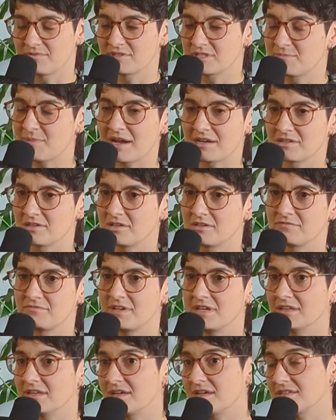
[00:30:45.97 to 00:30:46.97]
respect her
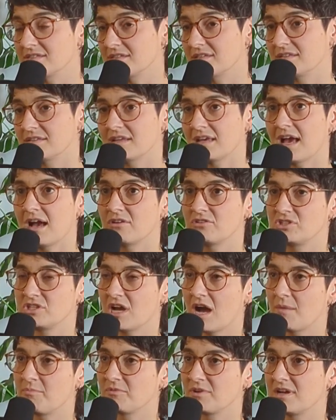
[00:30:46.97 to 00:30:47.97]
feelings and how she
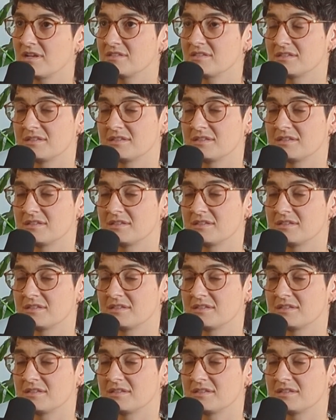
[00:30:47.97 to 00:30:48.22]
operates,